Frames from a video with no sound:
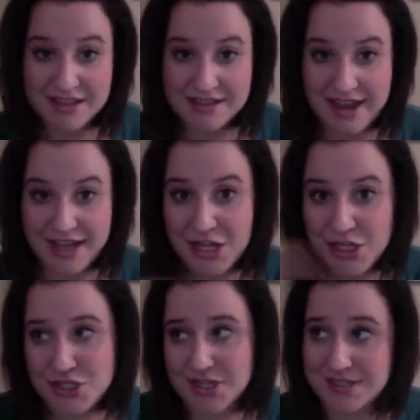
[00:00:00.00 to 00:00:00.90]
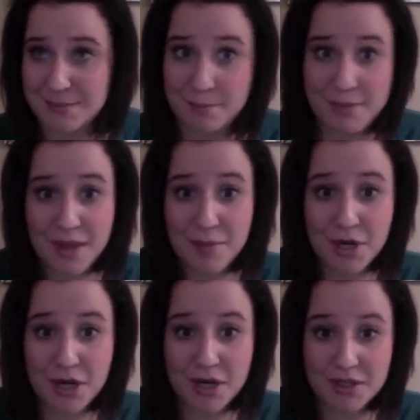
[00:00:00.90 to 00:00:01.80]
like Justin
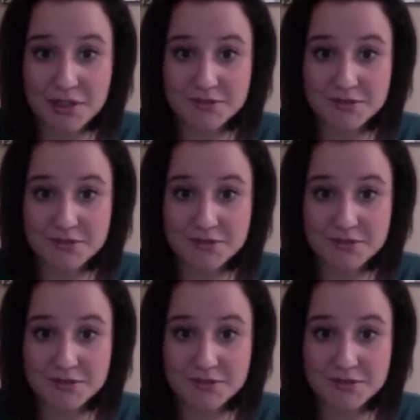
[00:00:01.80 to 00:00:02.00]
Bieber,